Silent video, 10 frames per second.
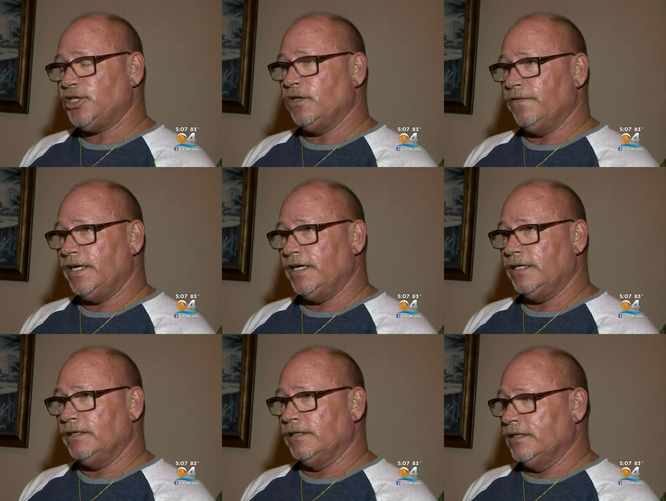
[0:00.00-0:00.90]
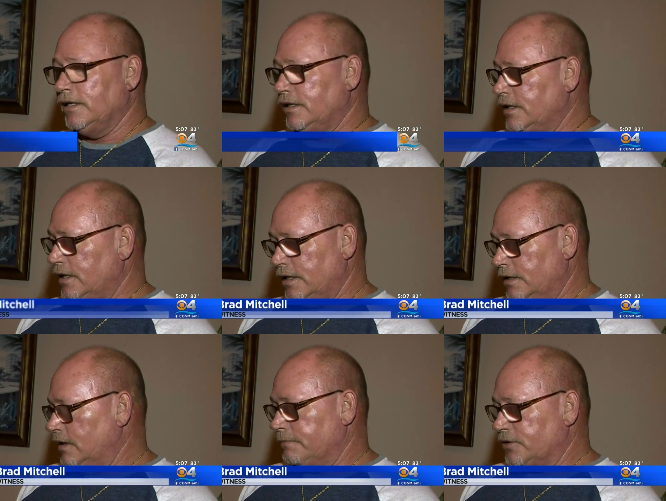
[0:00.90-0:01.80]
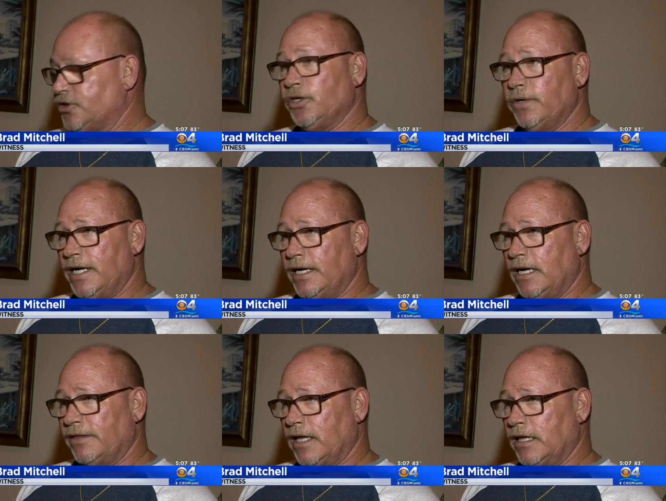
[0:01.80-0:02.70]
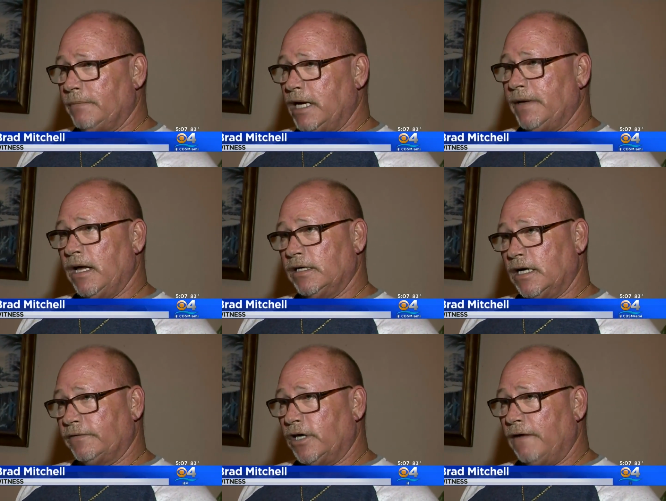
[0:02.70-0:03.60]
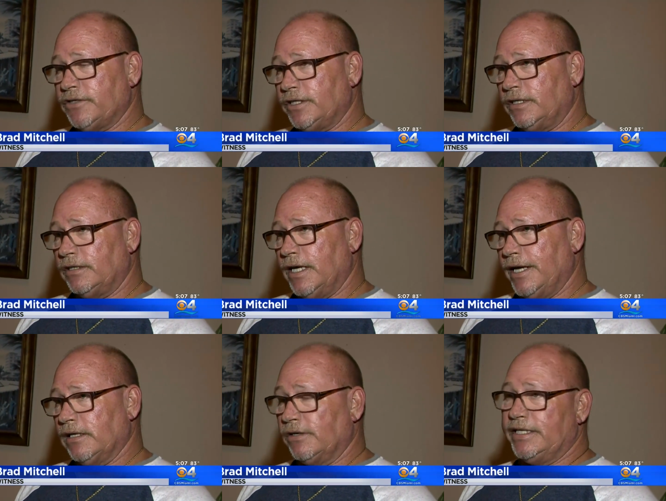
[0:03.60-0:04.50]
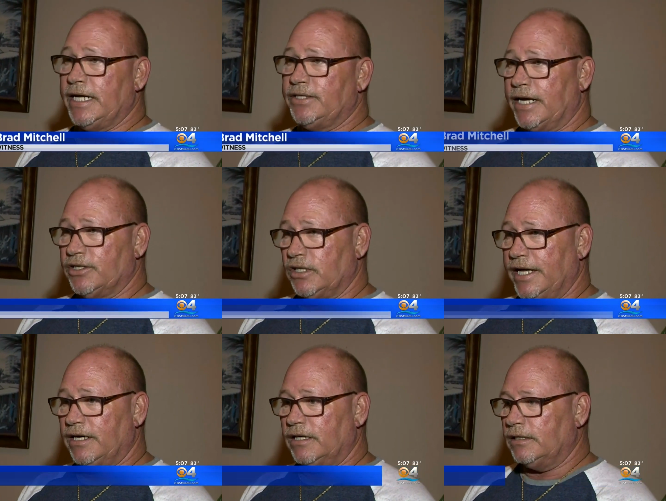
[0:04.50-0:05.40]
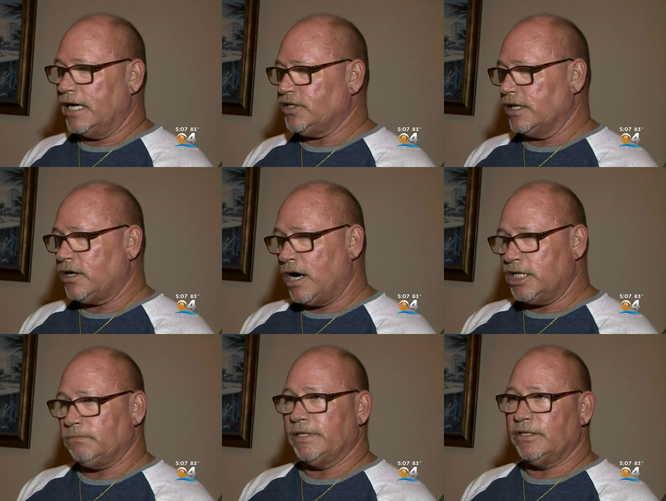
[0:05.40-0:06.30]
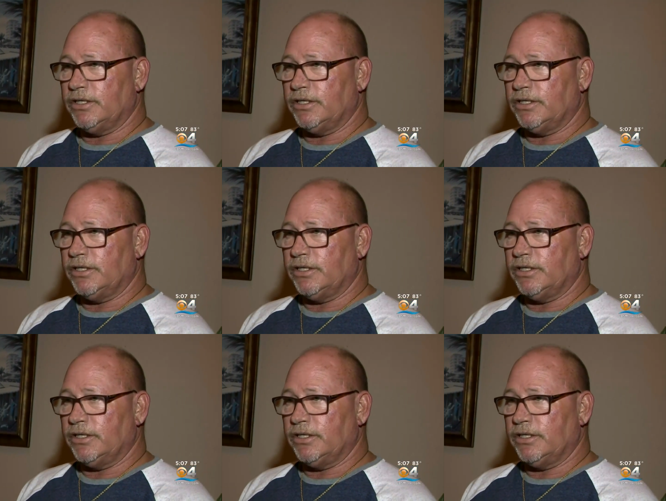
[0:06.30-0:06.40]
SUV uh, pursuing it, I thought that might have been an undercover officer. And literally 10 seconds later, I saw the car split in